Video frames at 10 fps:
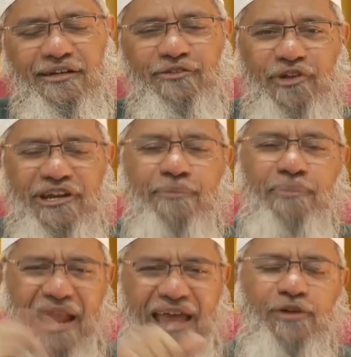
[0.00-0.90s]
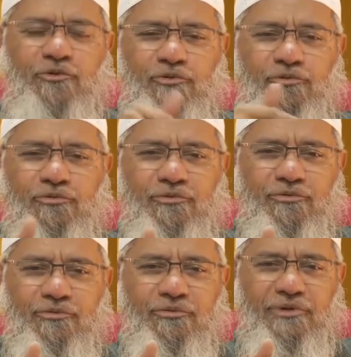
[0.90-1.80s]
So in reply to
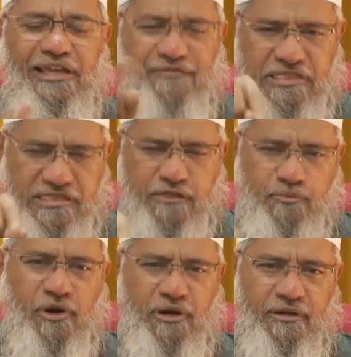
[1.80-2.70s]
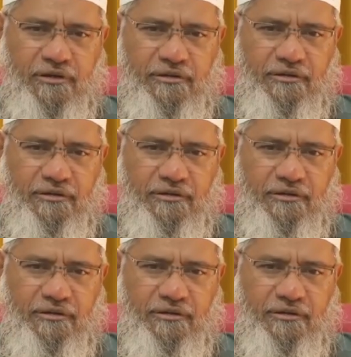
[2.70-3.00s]
even this book,